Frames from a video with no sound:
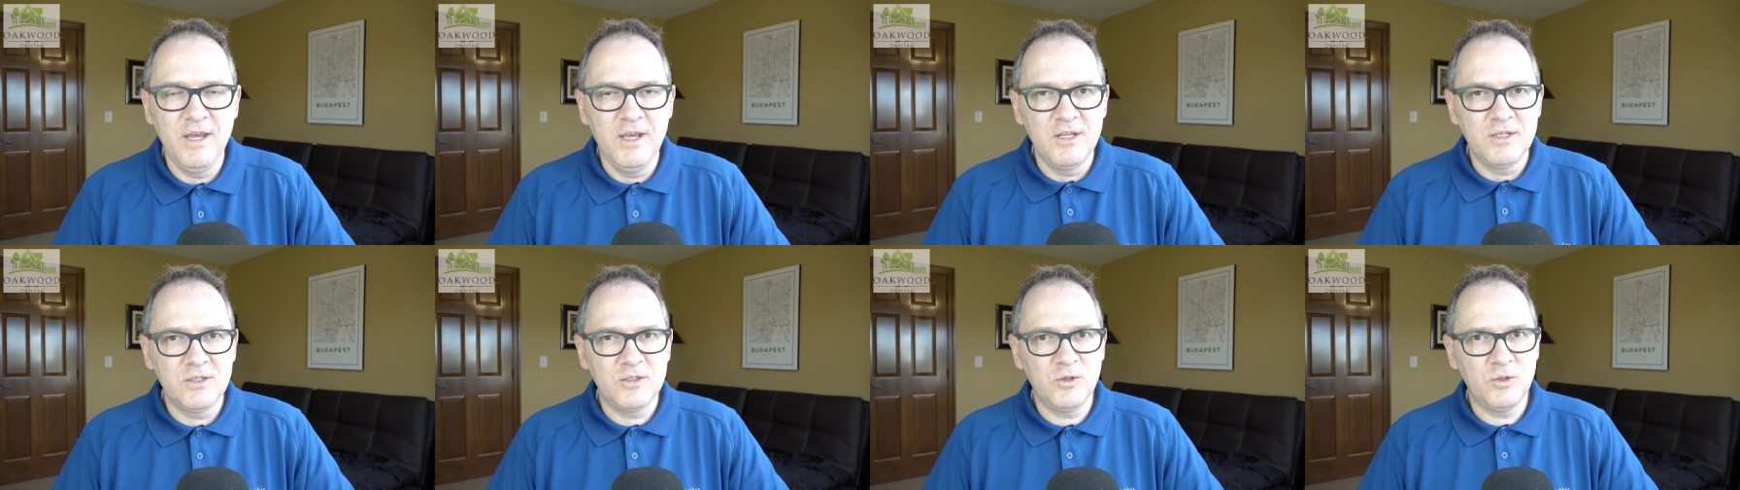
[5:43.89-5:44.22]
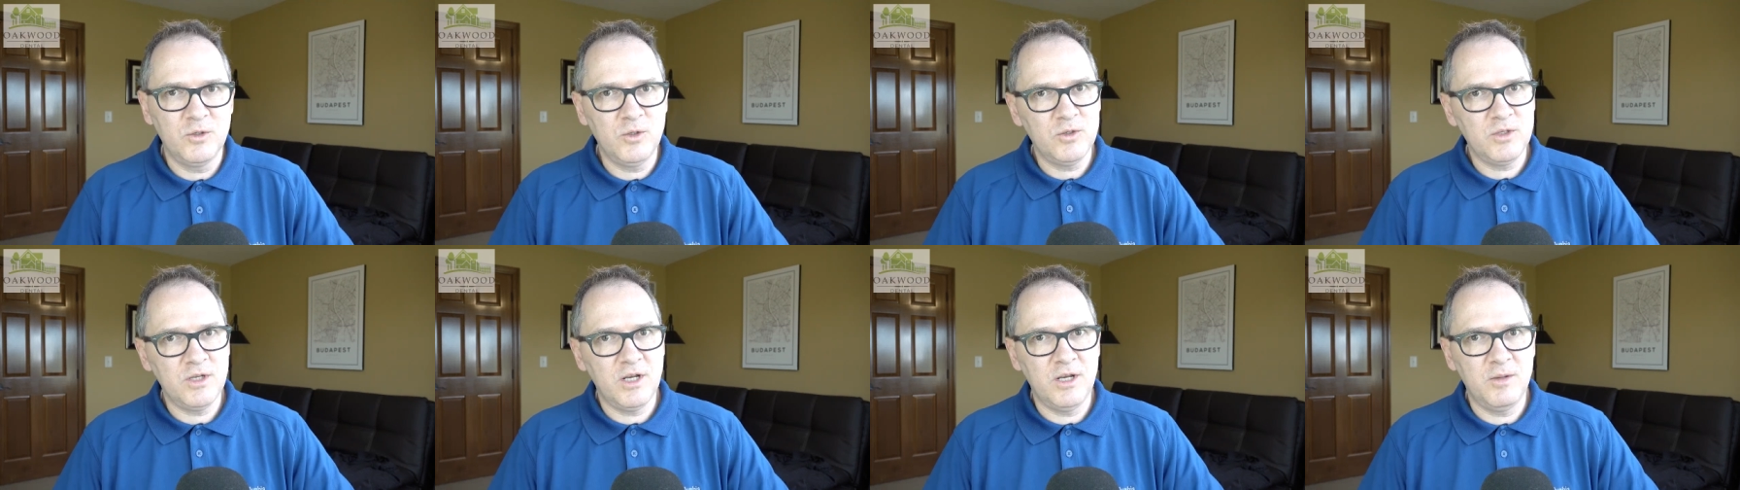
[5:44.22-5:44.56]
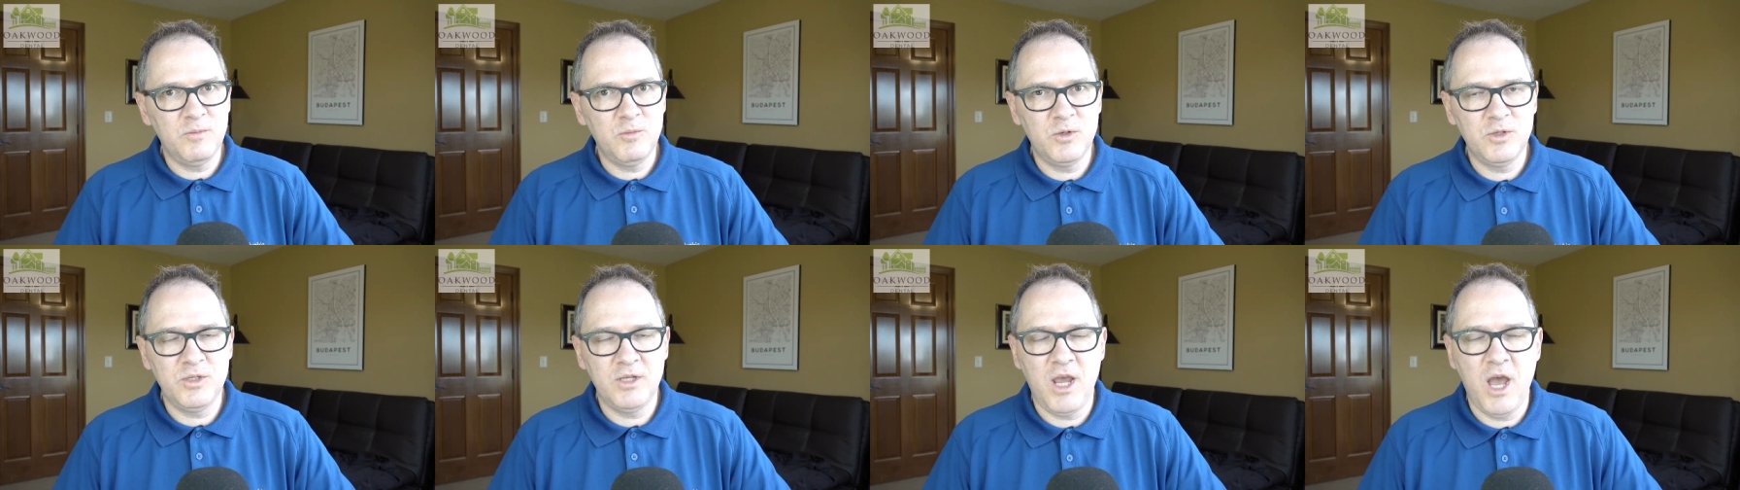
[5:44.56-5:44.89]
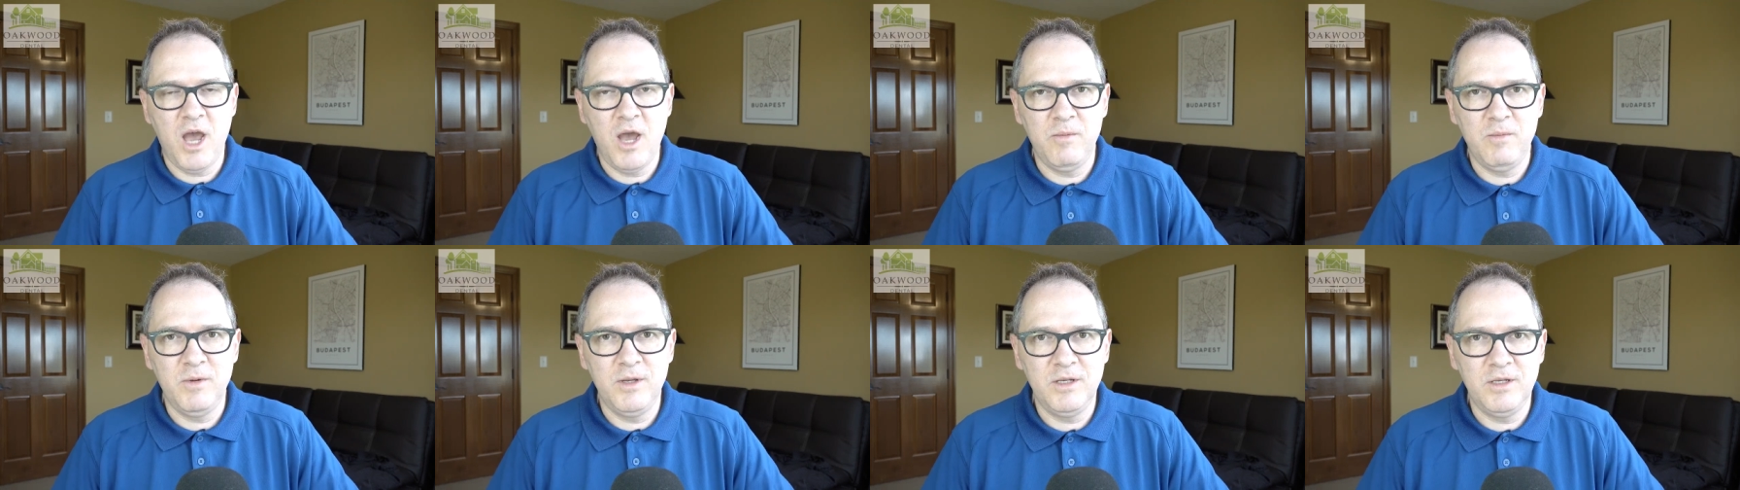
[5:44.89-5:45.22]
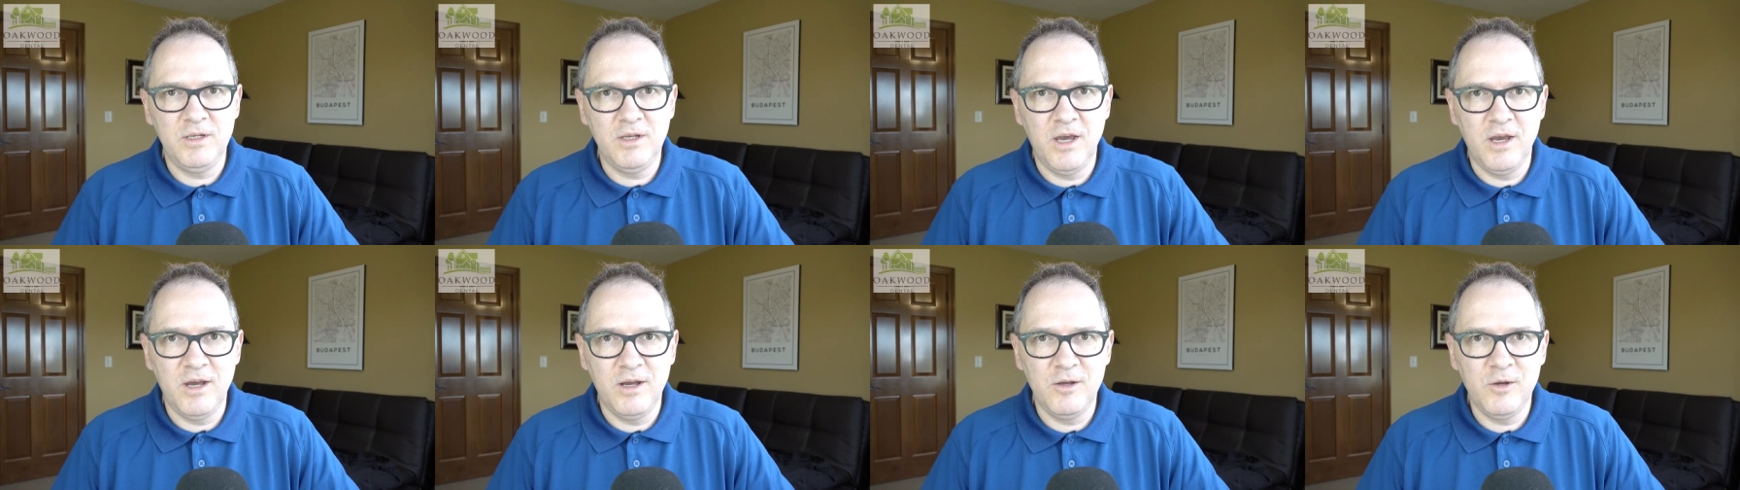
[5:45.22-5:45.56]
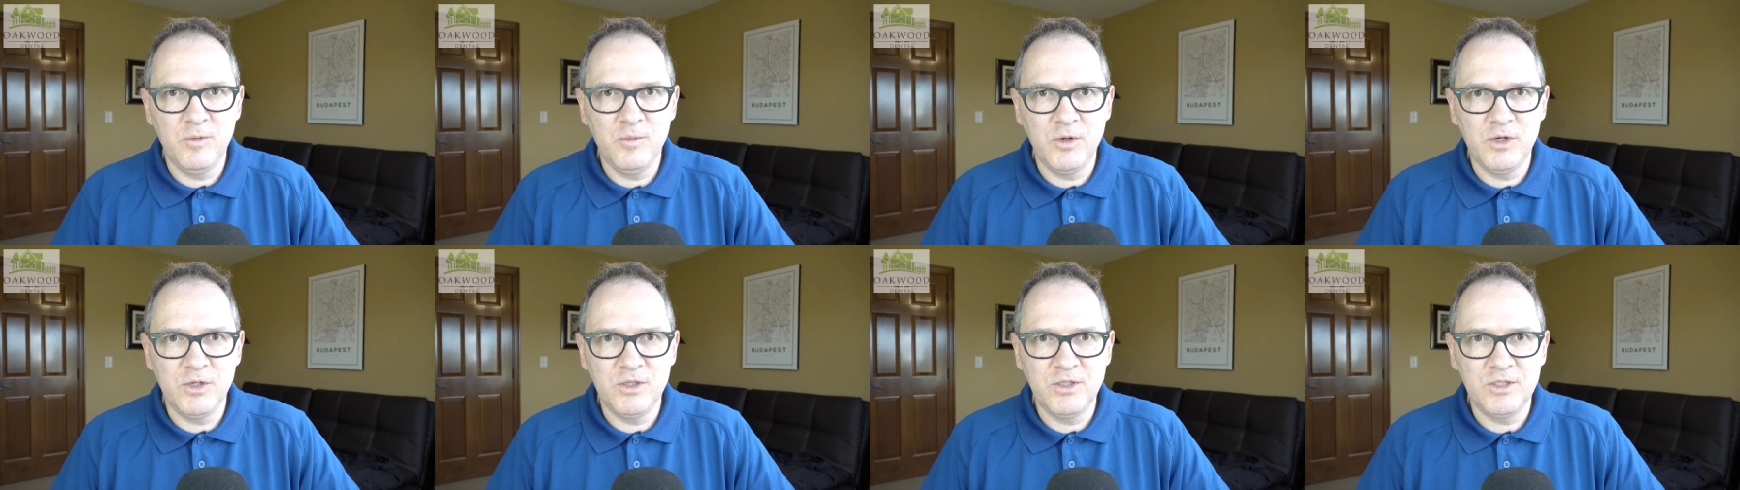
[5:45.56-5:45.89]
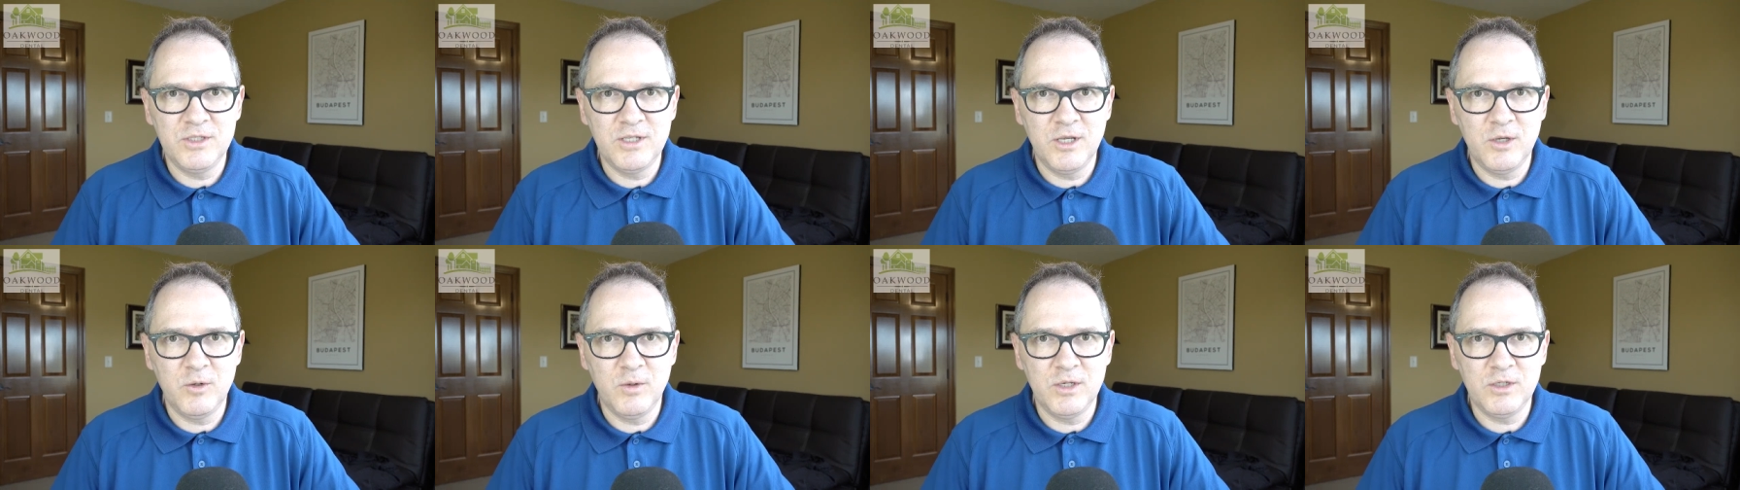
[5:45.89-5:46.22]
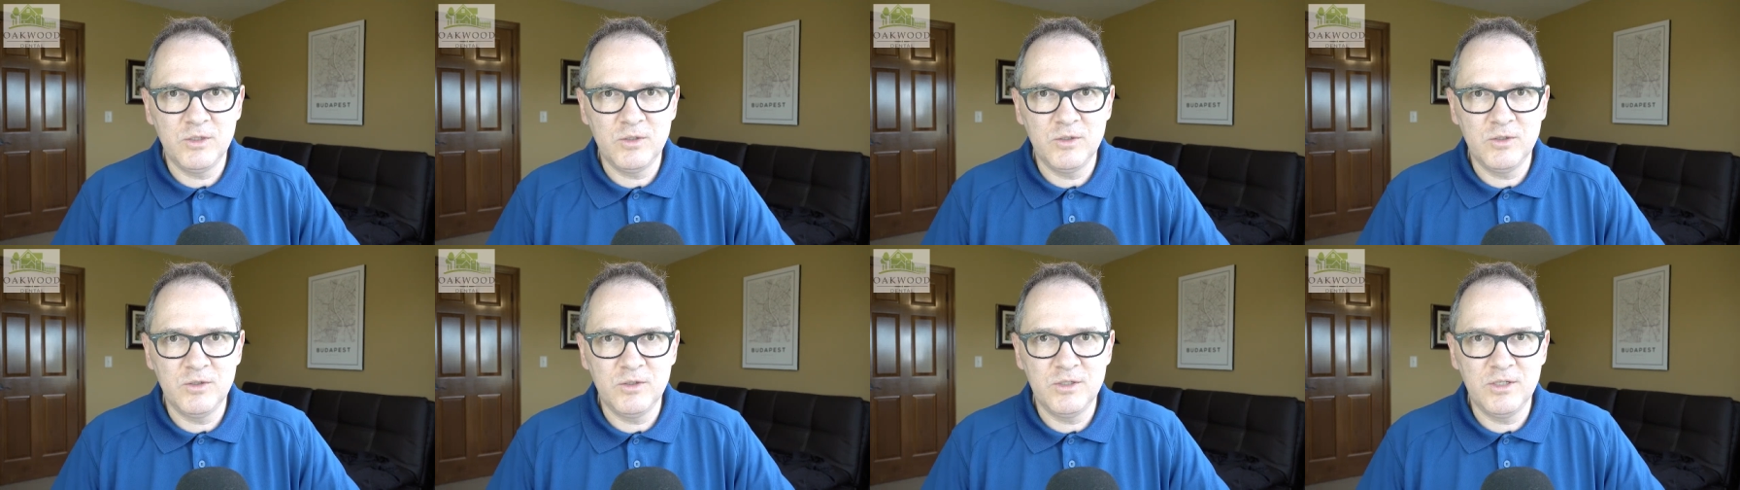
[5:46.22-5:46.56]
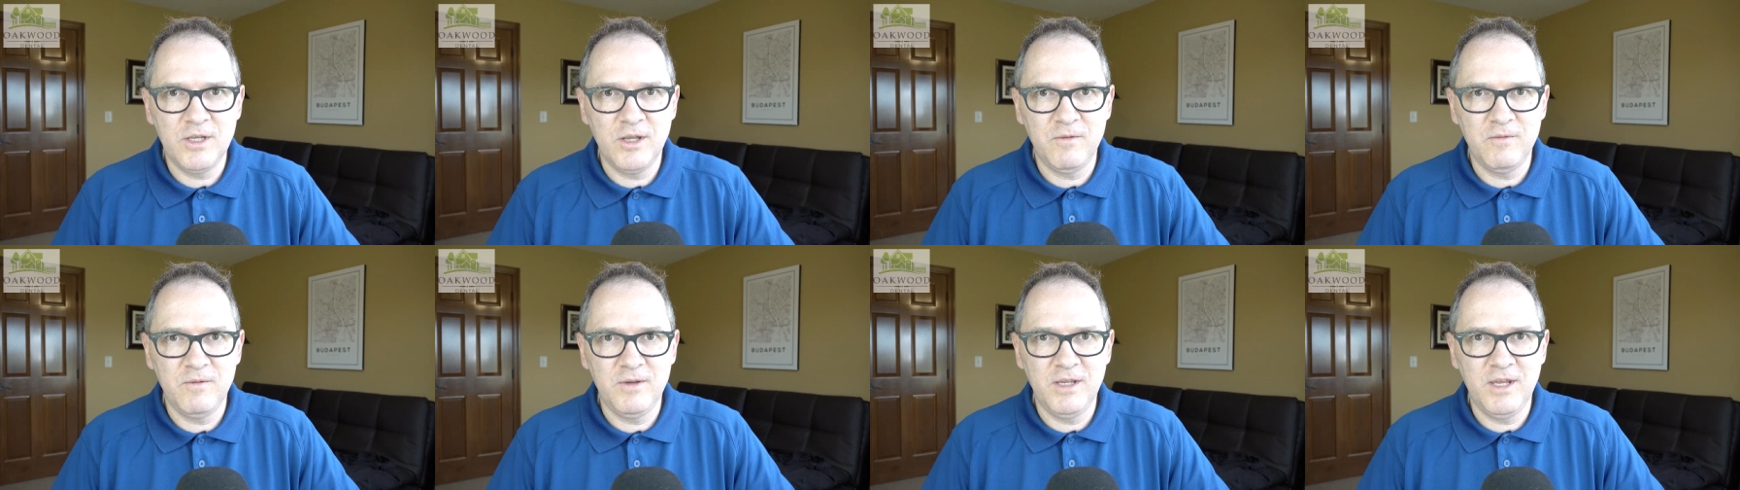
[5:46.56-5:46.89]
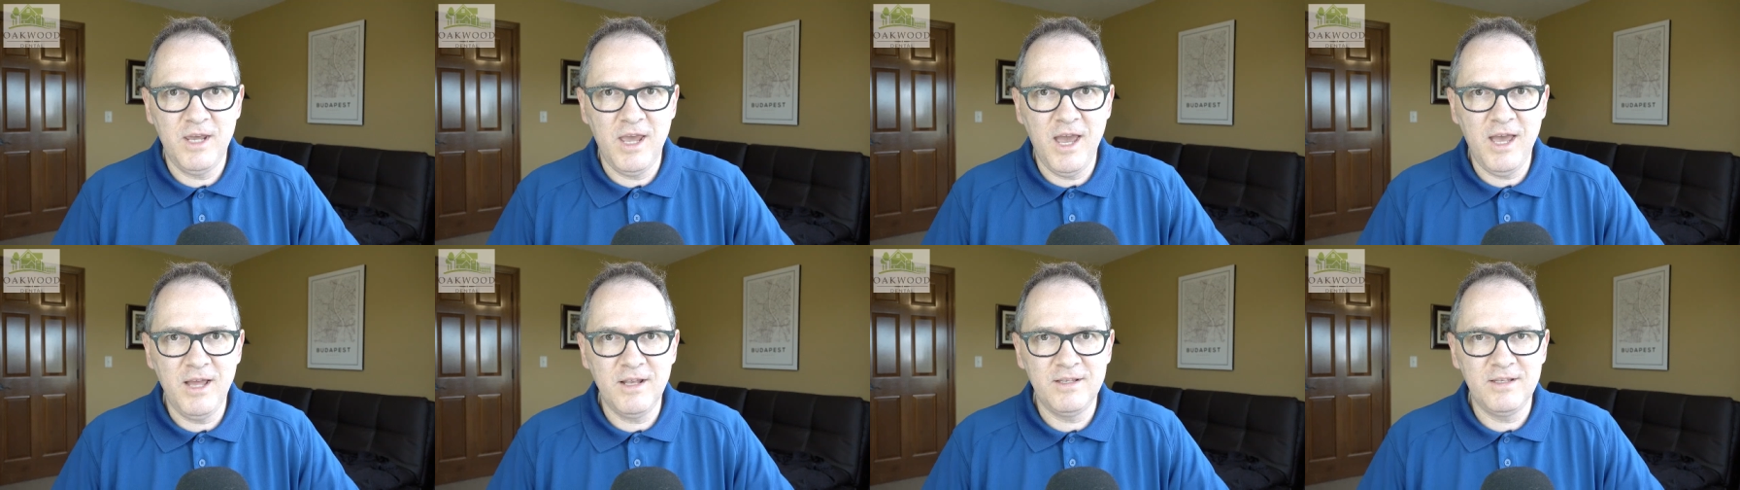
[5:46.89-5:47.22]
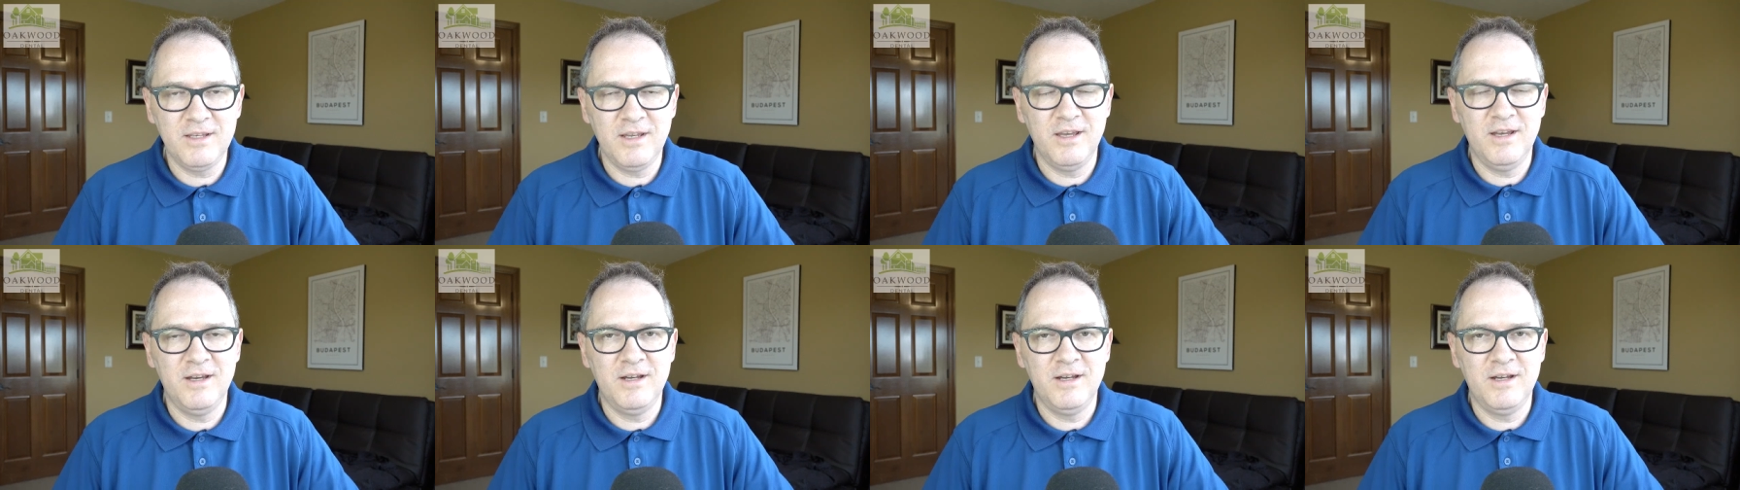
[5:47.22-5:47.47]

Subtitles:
So those are the most common emergency questions that we get.